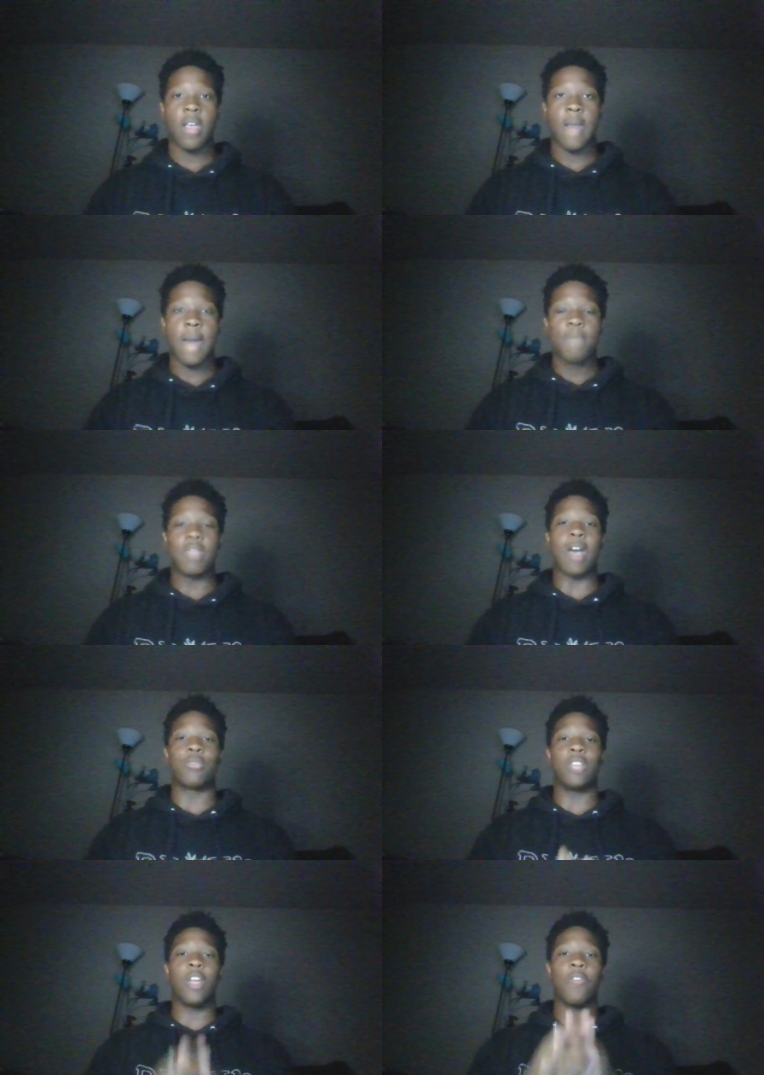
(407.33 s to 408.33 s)
Now
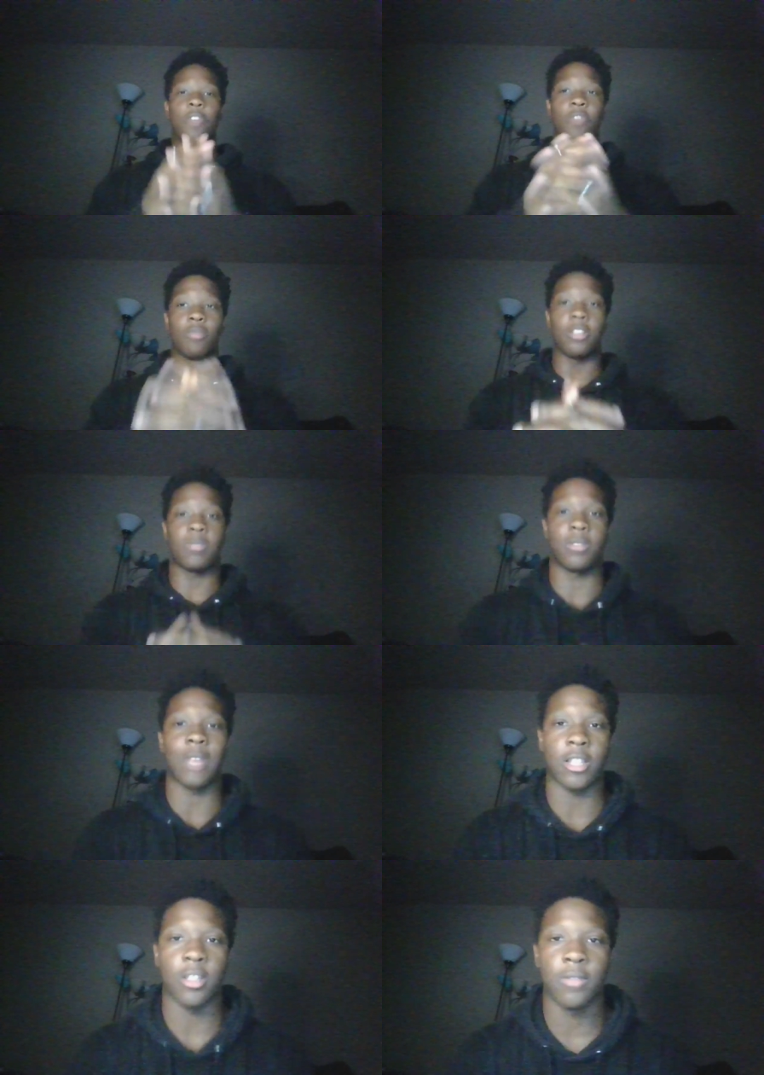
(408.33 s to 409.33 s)
think of it from this
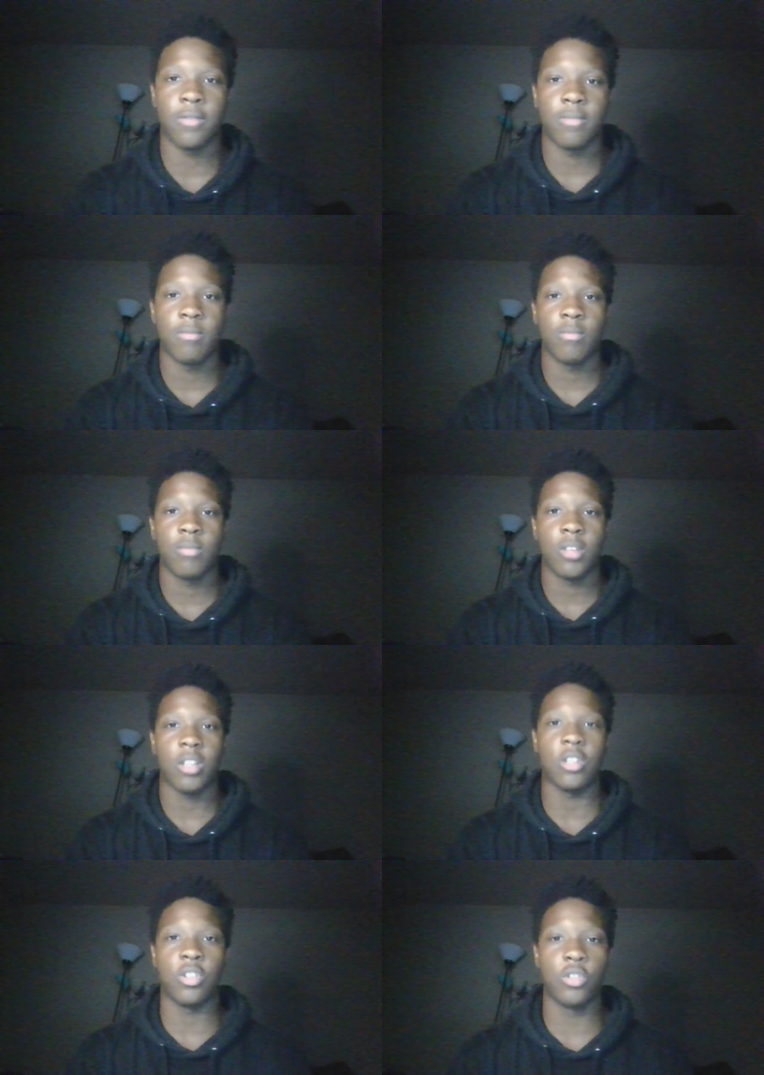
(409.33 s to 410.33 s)
perspective.
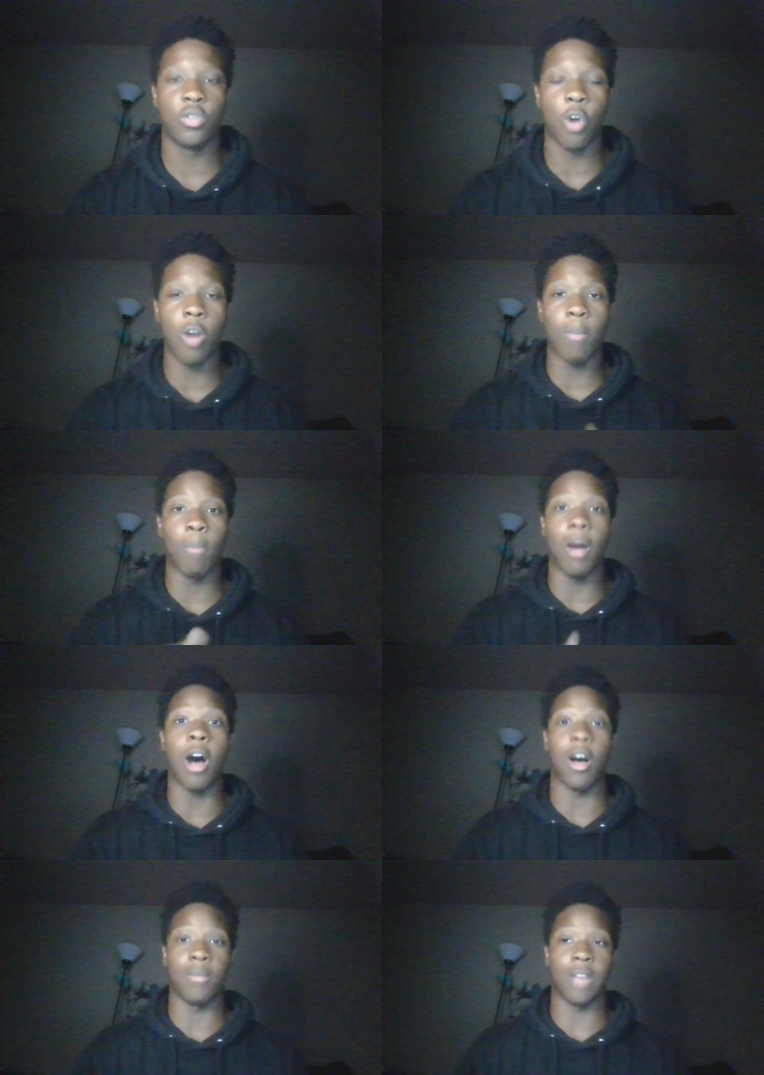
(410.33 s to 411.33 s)
Your
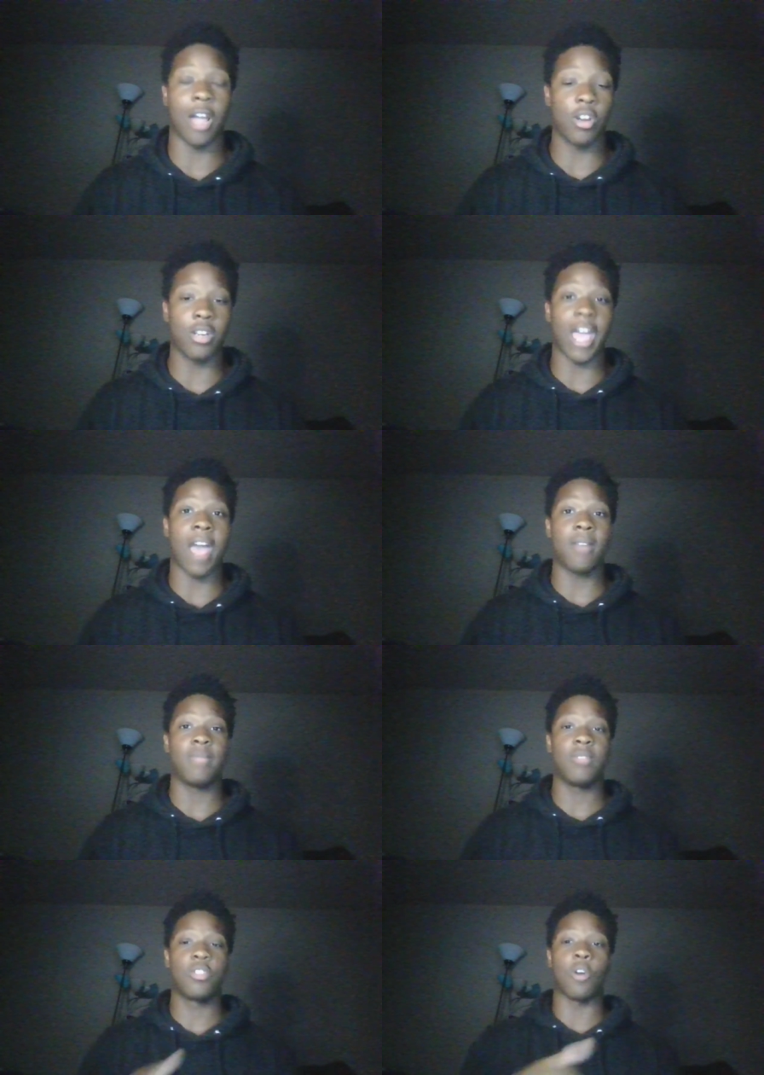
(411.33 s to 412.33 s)
mom, not your dad,
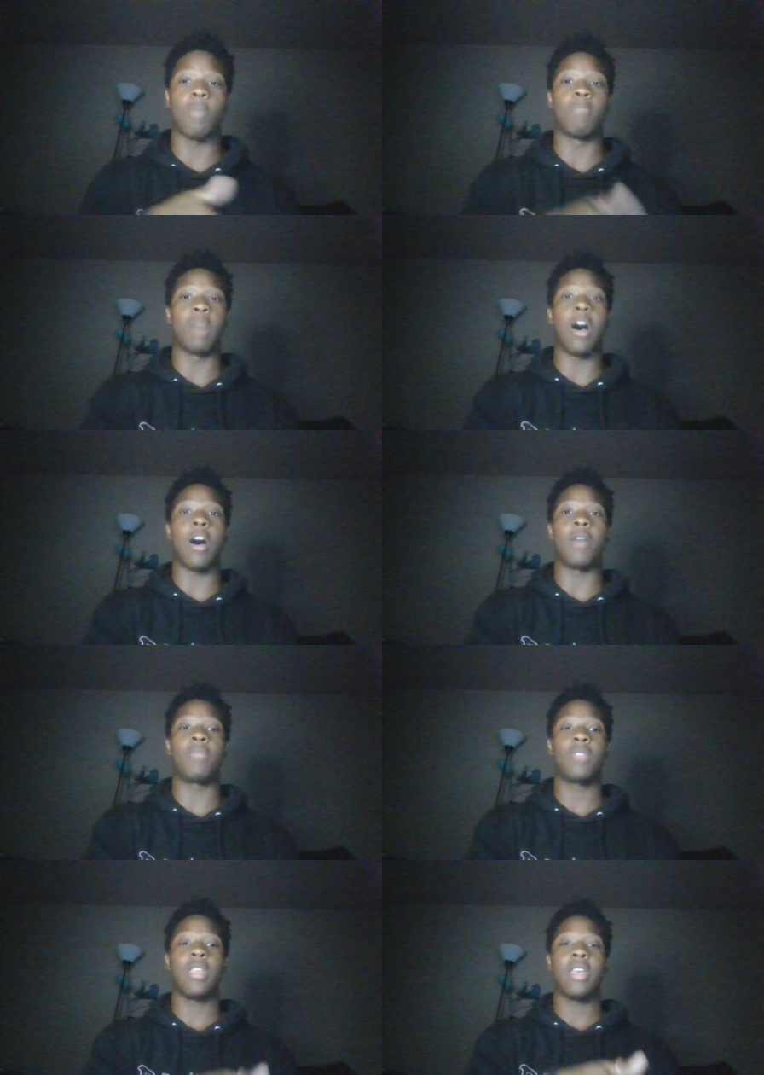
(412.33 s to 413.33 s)
your mom
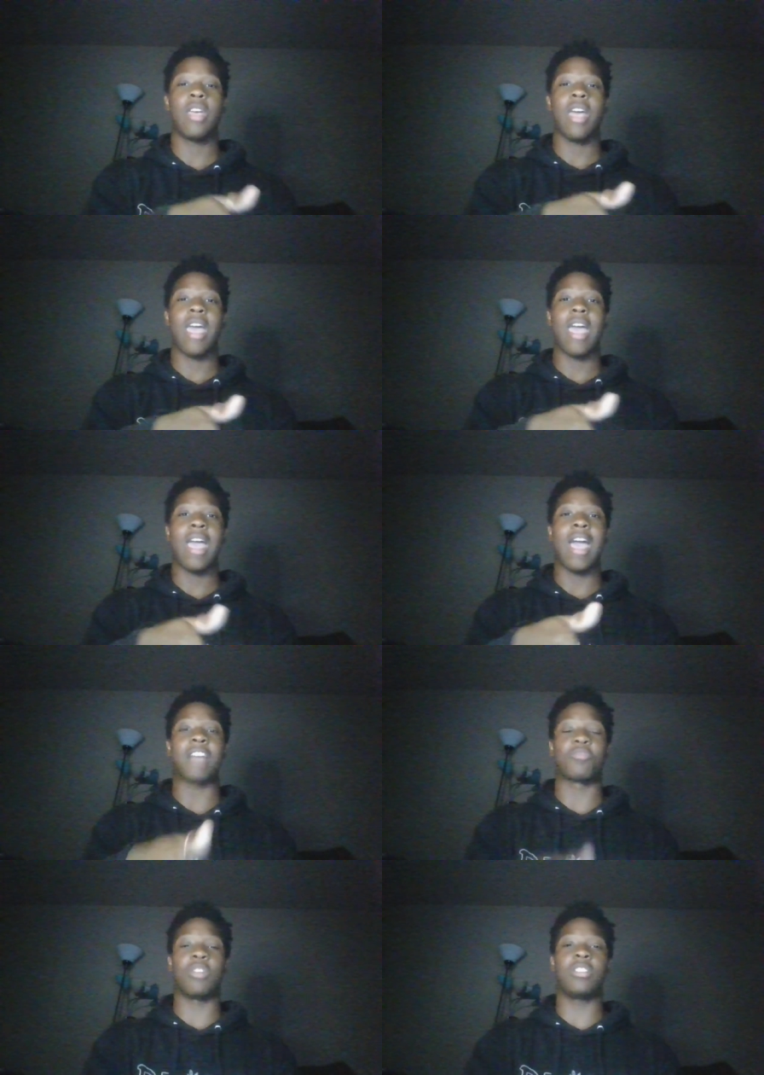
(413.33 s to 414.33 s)

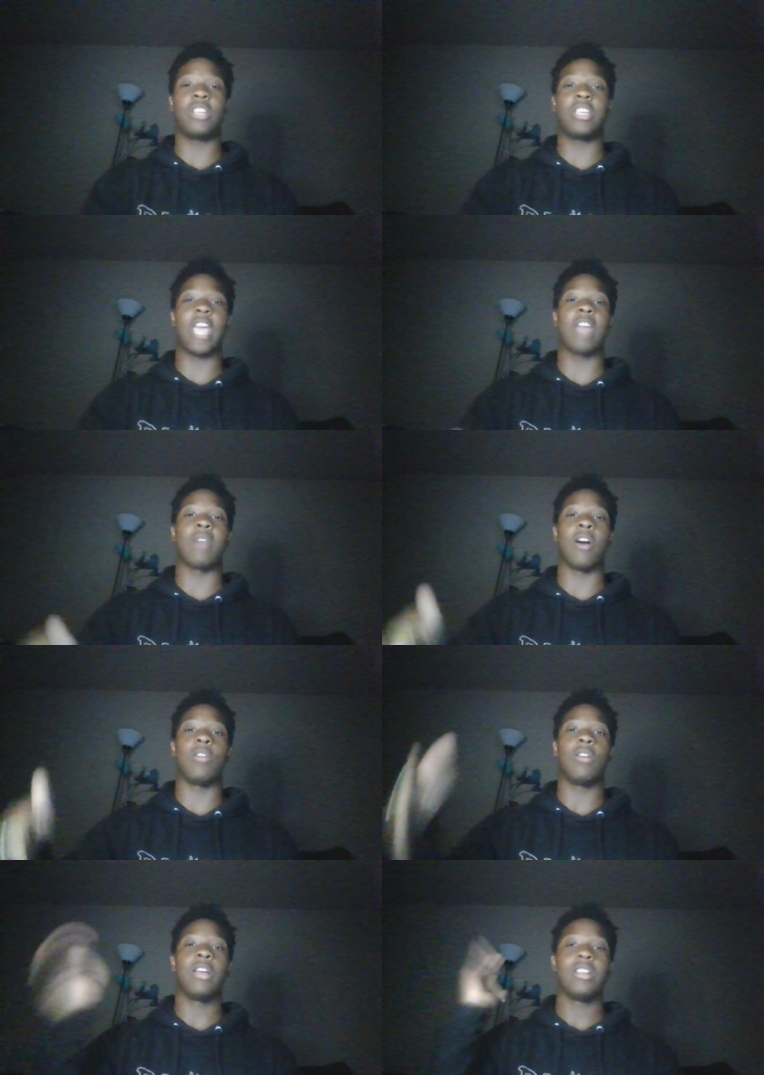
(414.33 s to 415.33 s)
has recently came
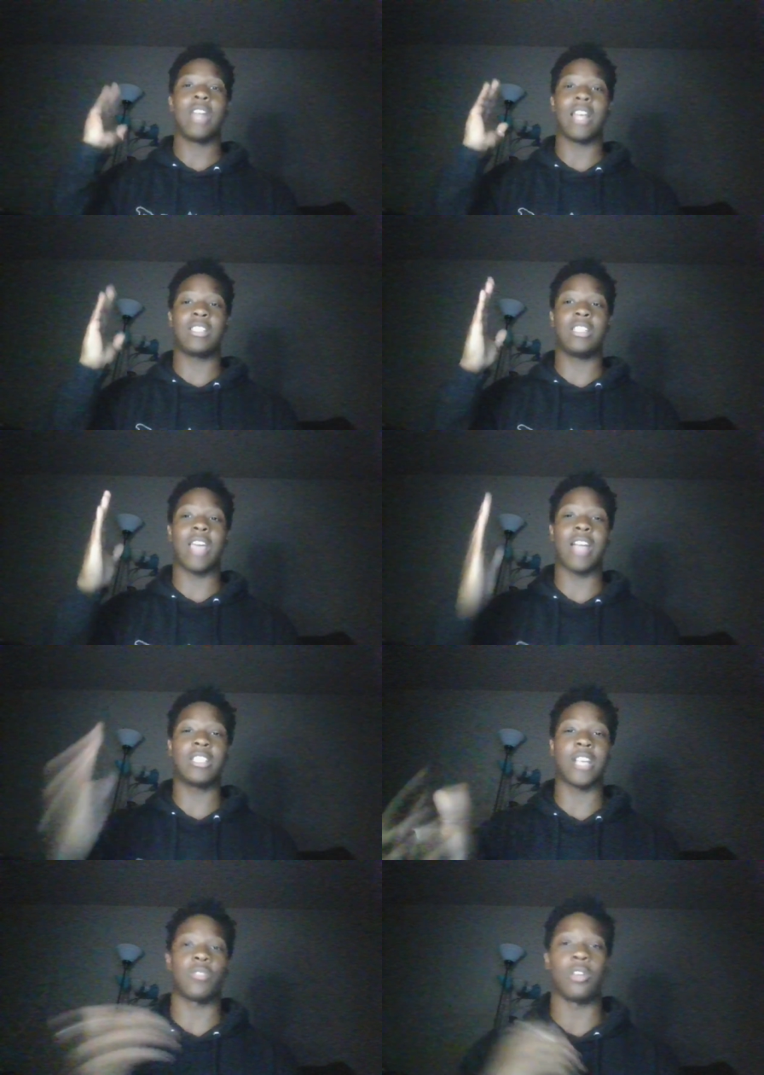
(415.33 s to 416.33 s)
out that she had
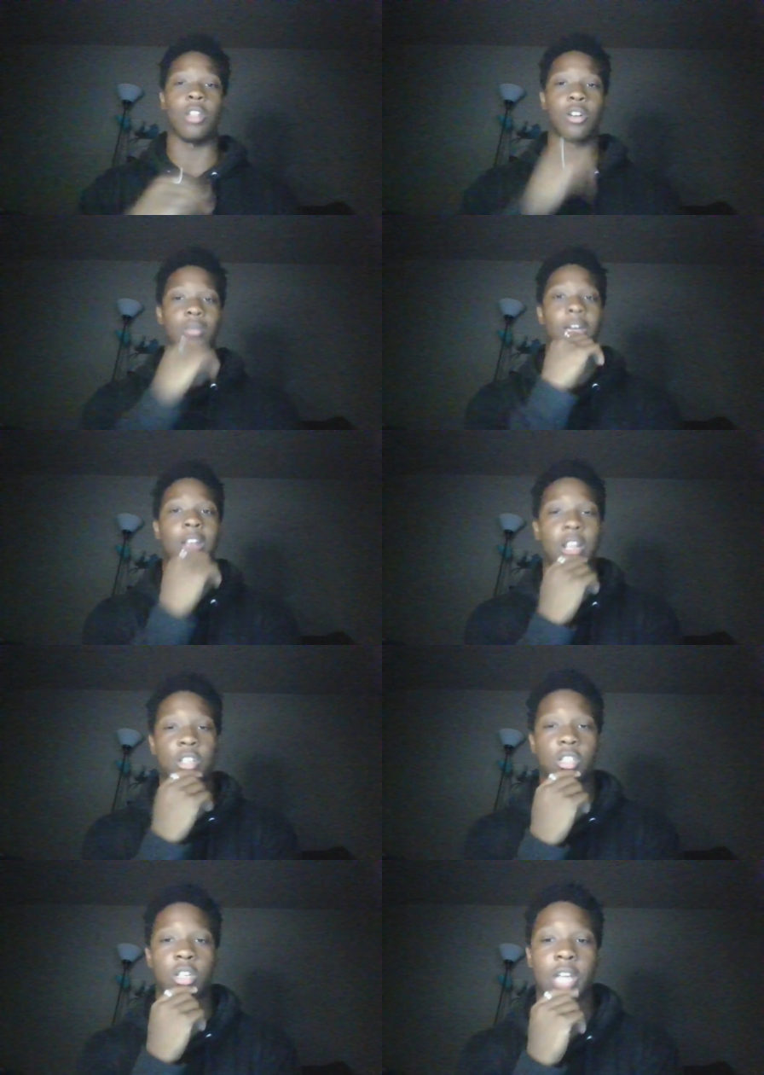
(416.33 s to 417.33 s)
sex with another man that
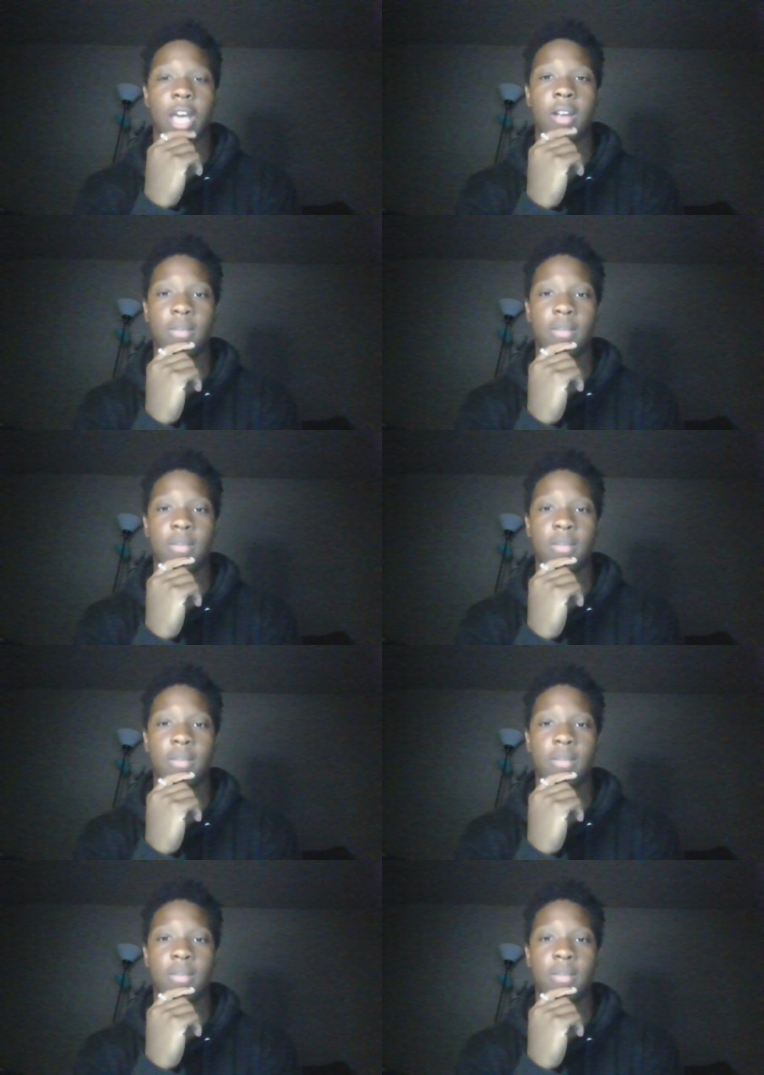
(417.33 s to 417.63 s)
isn't your dad.